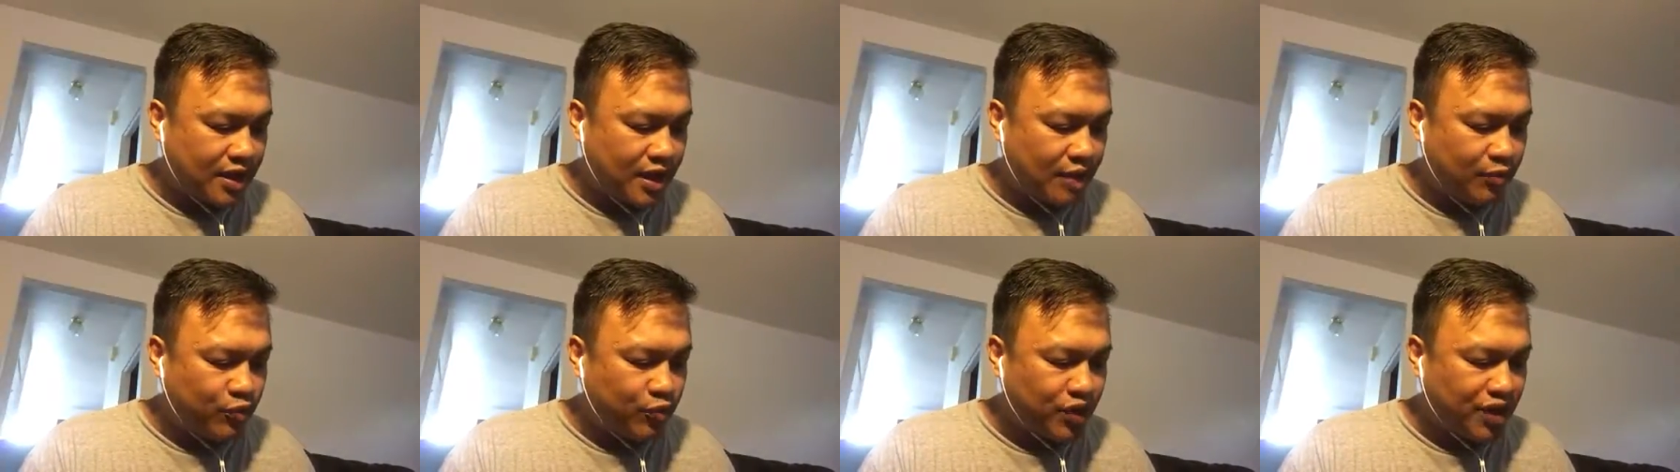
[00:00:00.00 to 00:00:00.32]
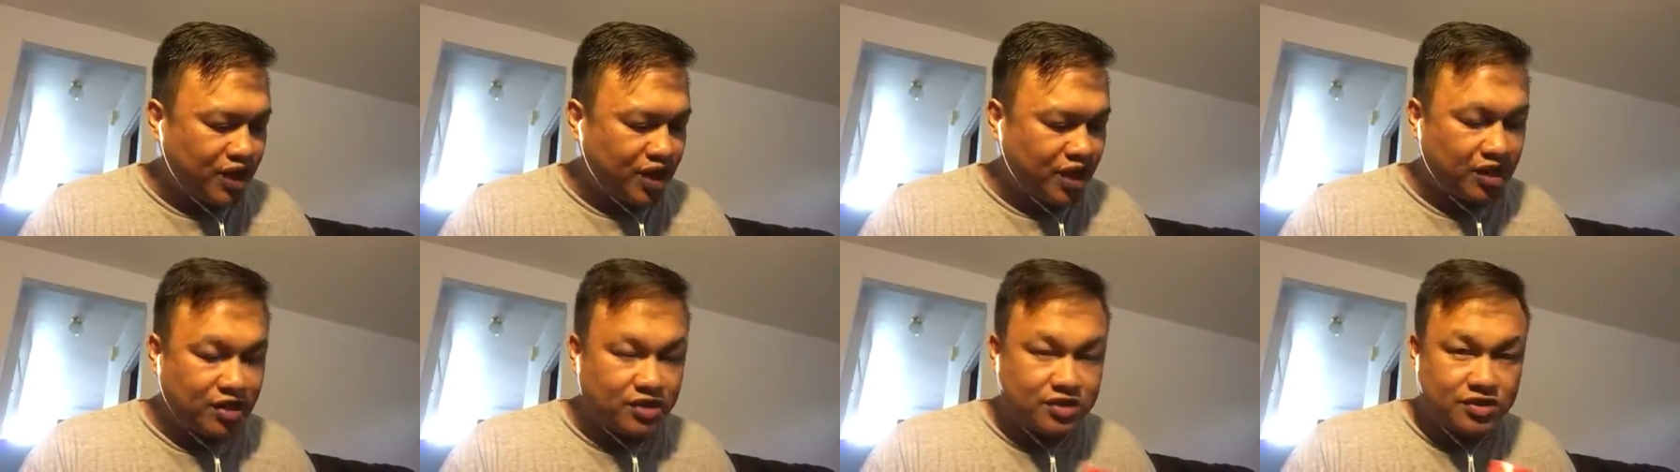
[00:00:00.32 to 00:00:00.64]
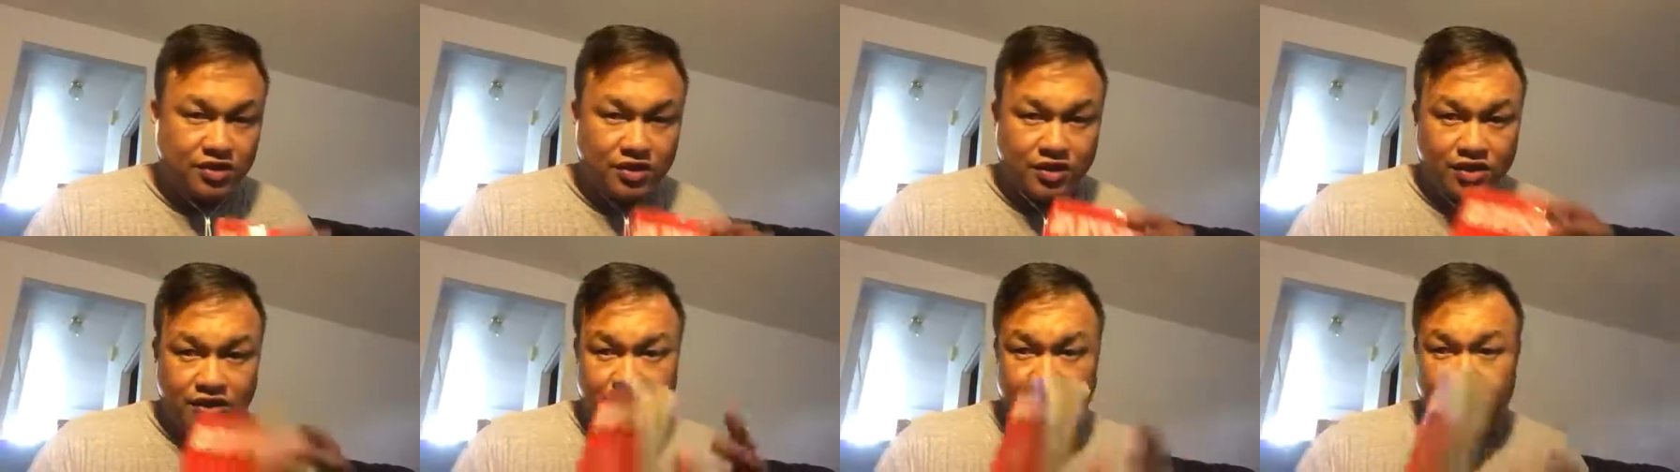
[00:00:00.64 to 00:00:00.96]
am reading, a
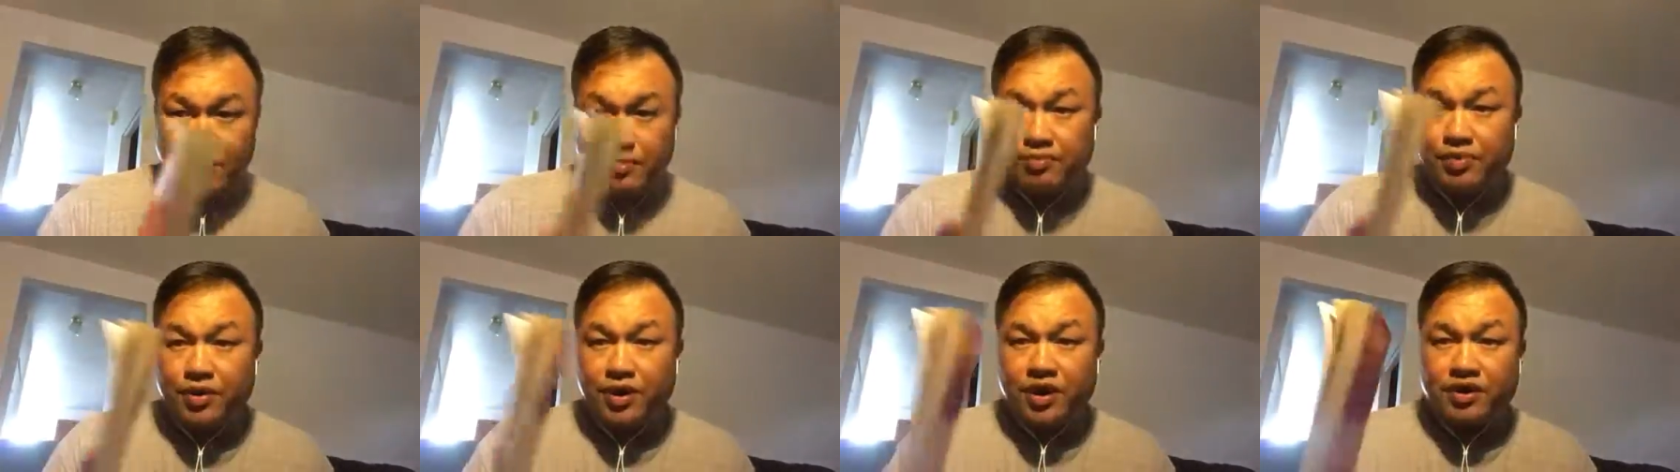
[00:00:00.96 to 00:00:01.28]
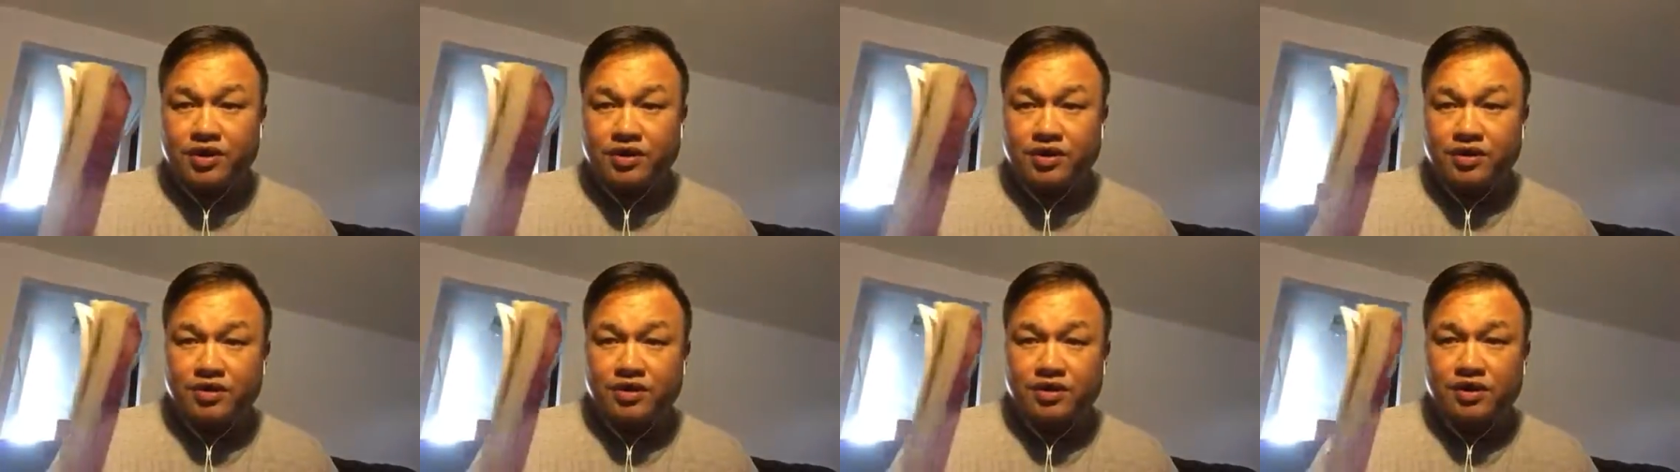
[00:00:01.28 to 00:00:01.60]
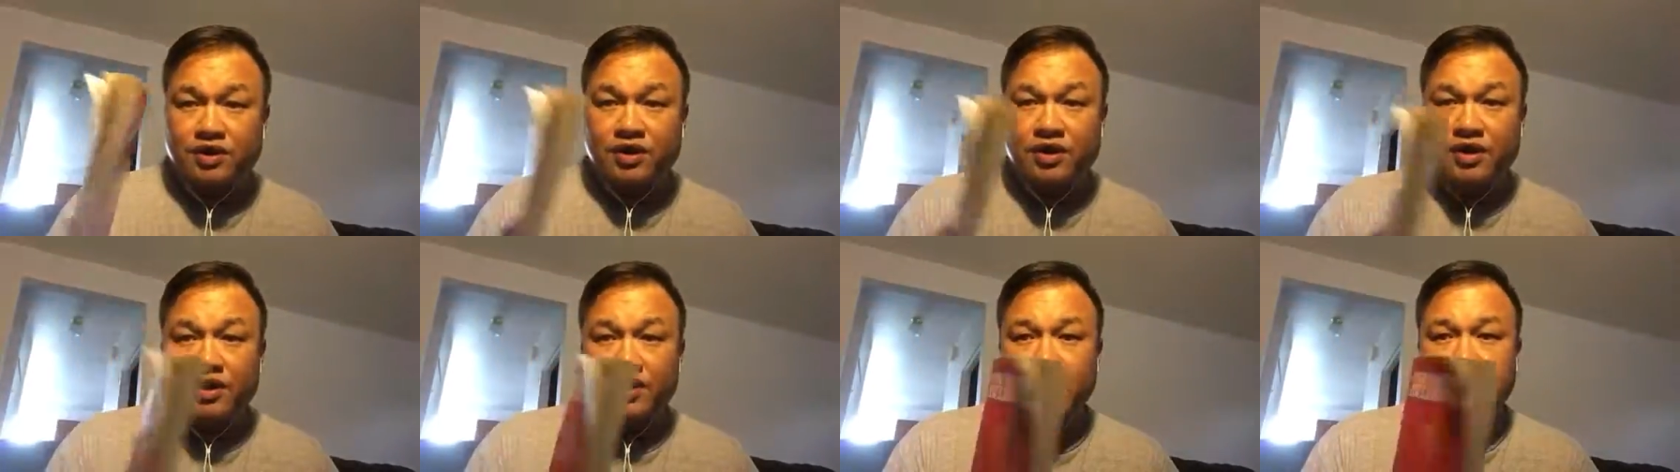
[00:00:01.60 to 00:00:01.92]
thin book,
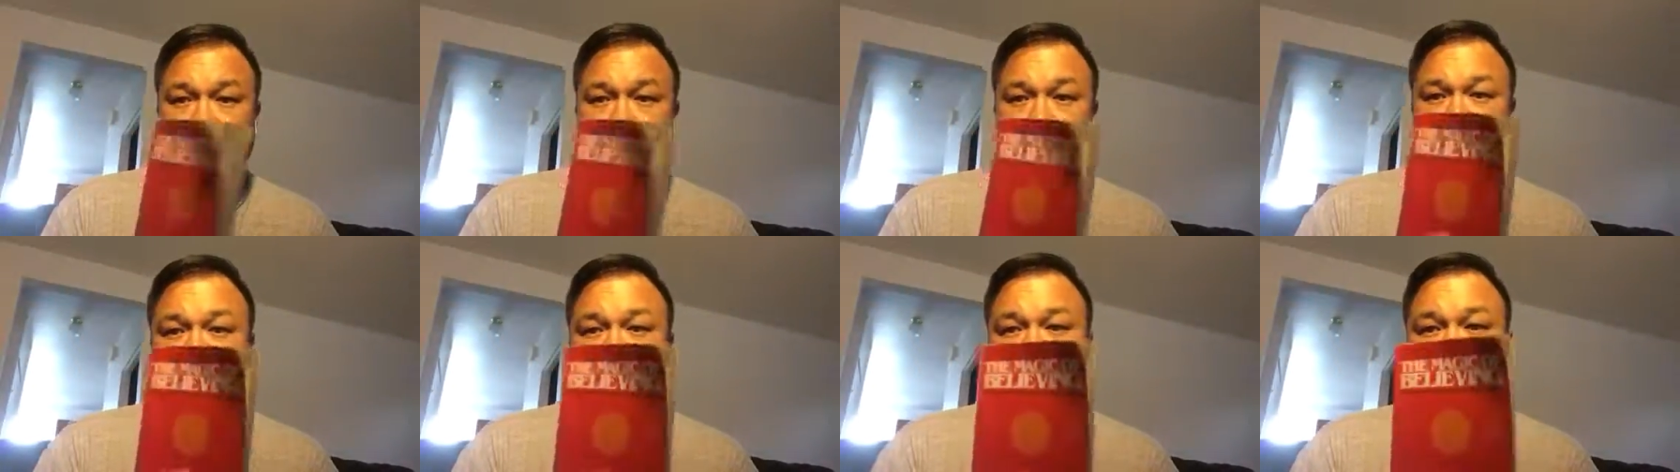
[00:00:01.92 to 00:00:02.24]
is